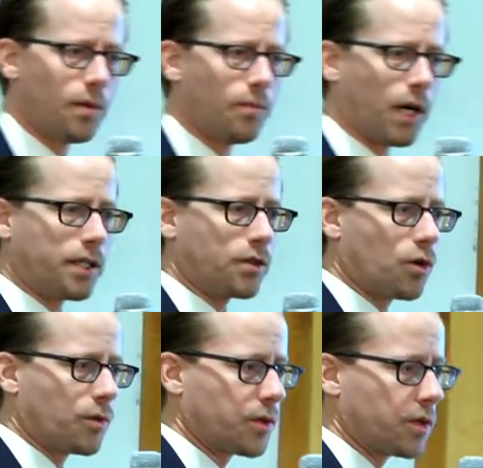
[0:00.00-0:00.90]
binding
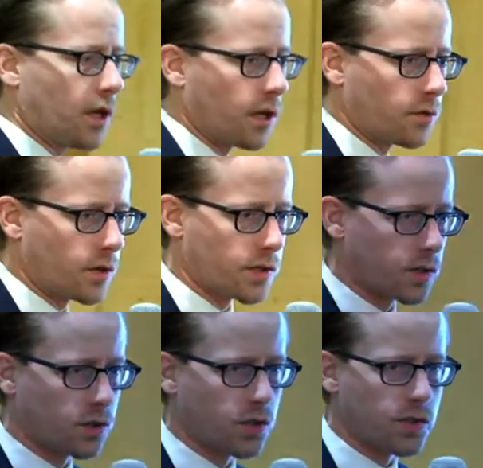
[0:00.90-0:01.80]
corporate
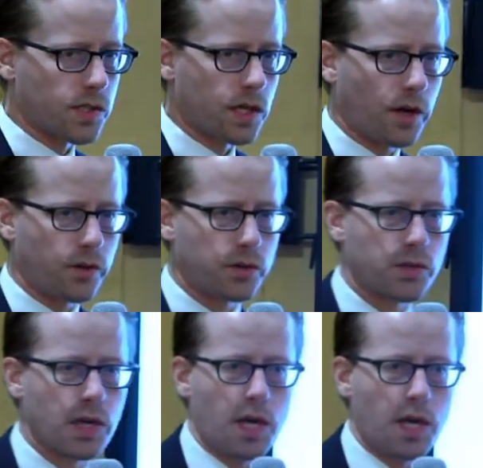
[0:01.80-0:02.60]
resolutions, and others.